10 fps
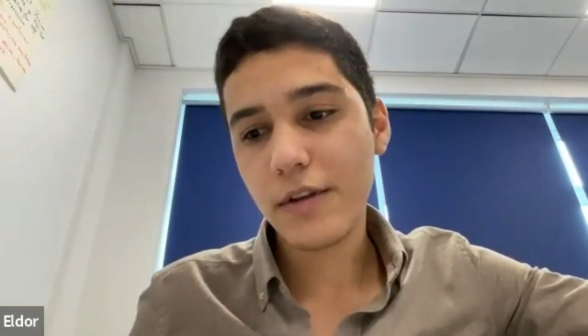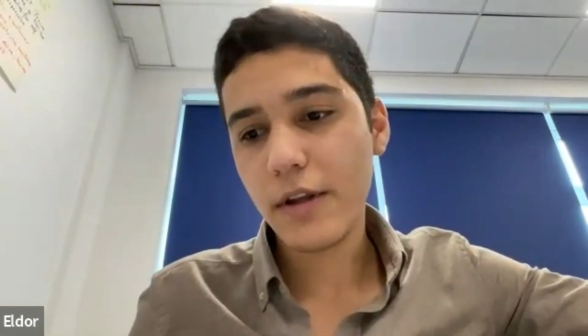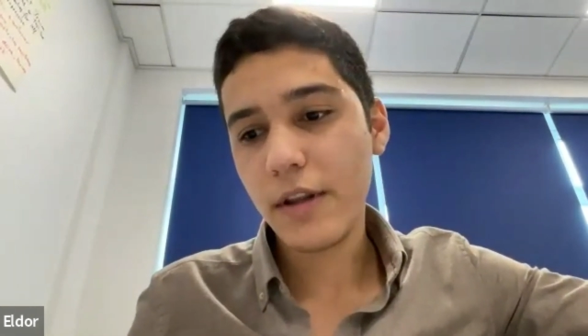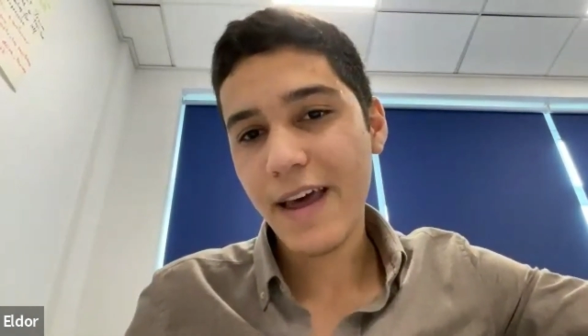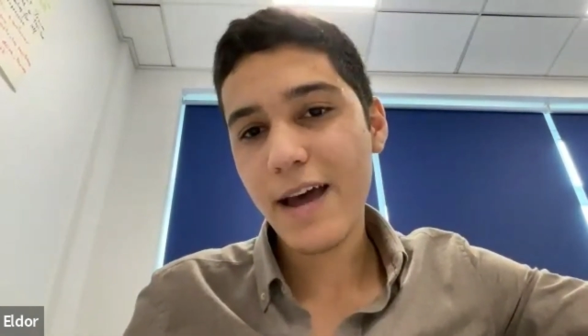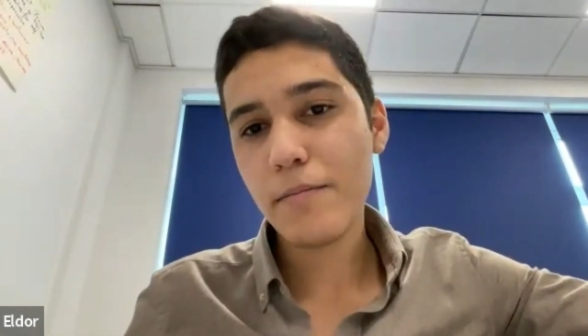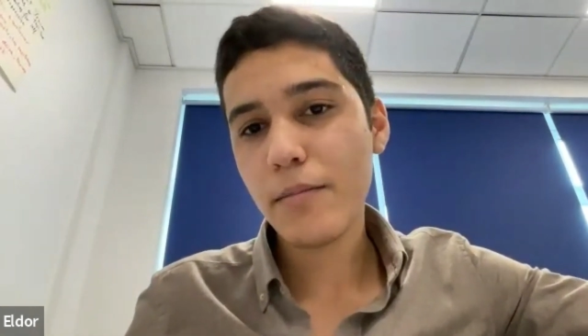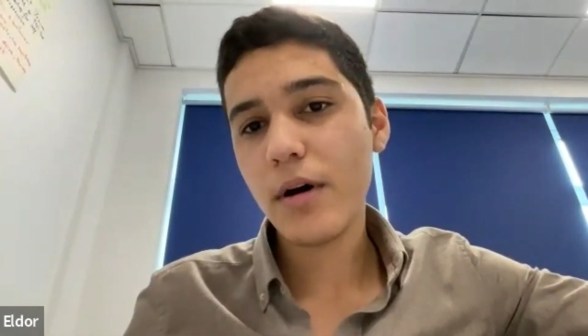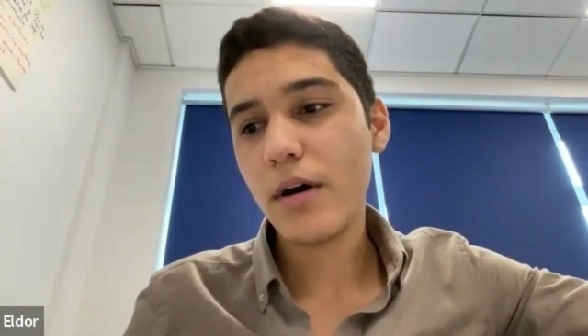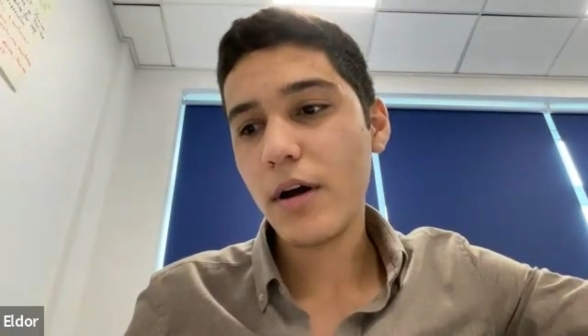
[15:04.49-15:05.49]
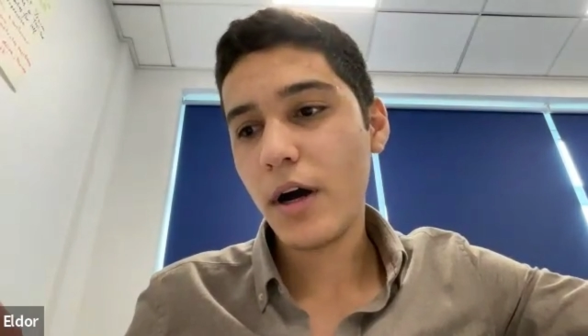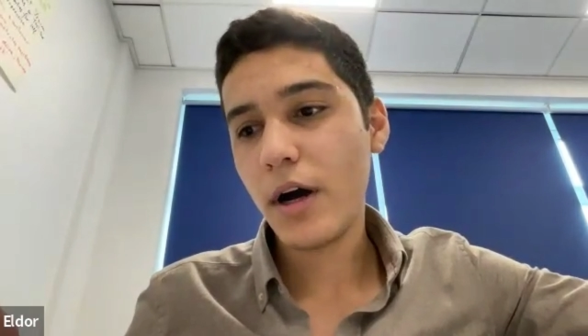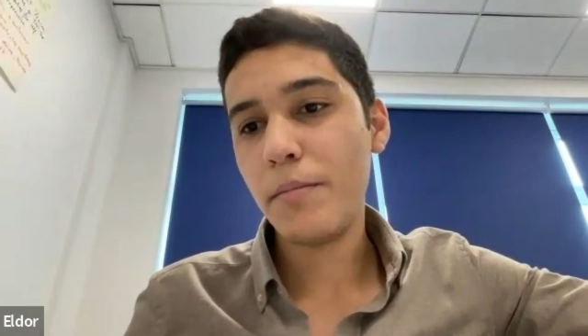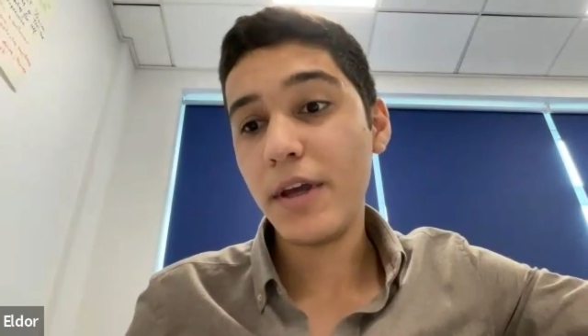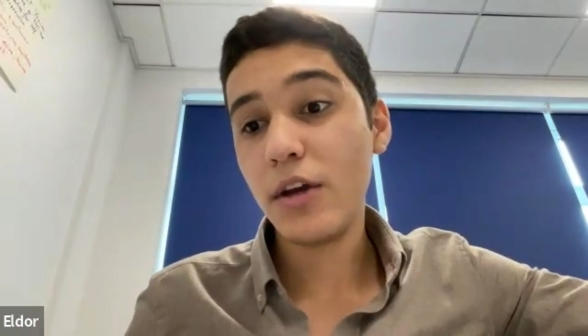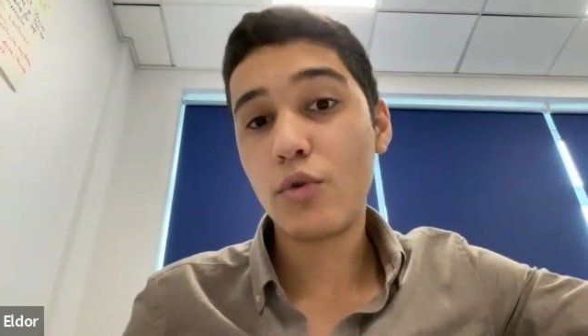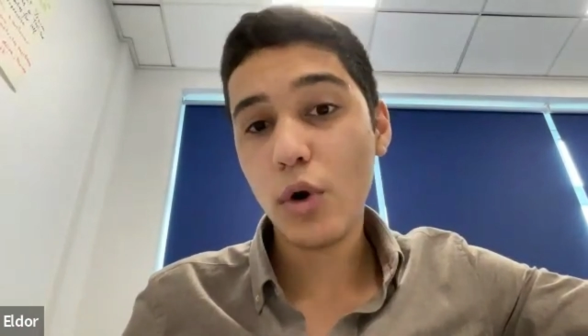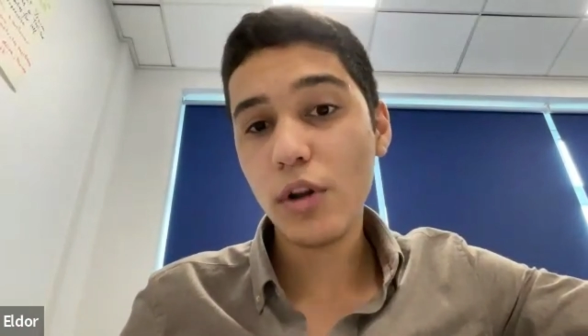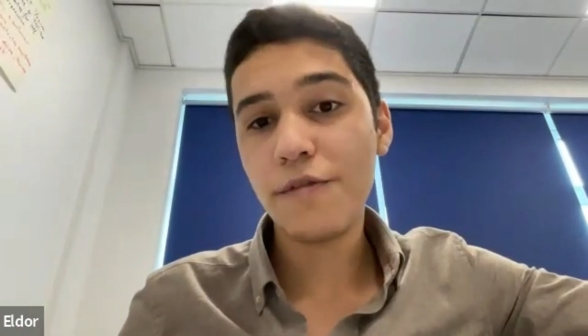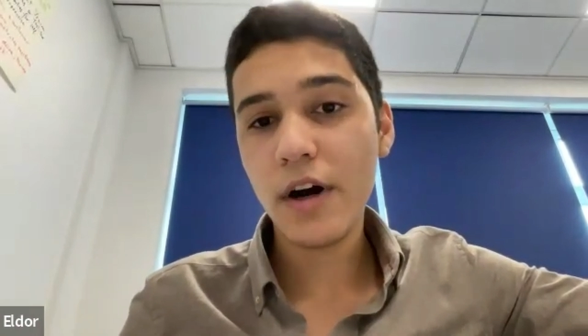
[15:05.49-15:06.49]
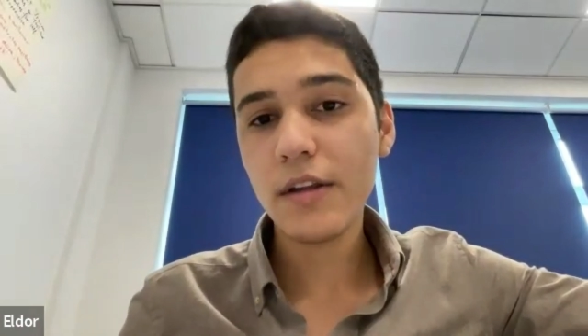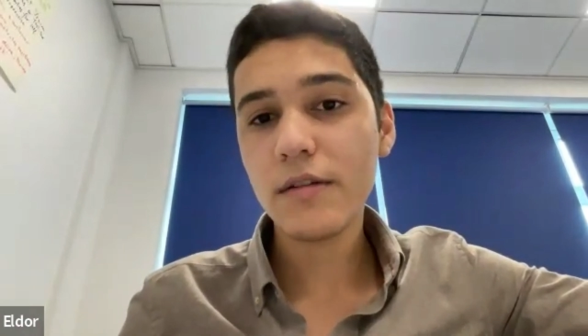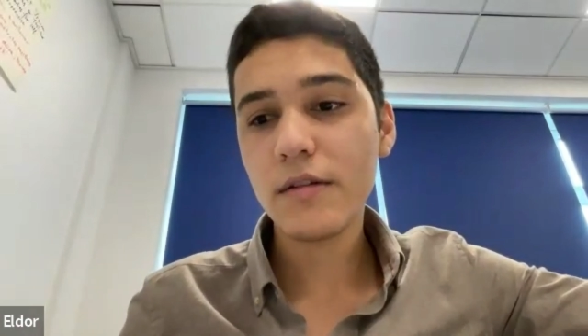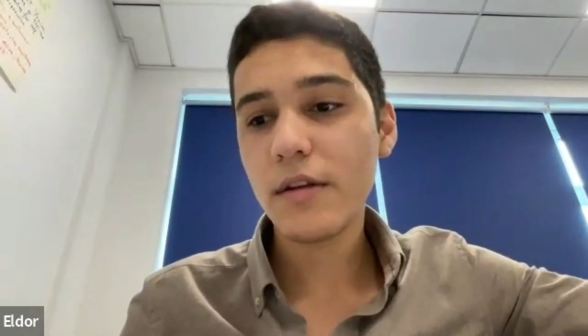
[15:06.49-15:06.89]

them being qualified,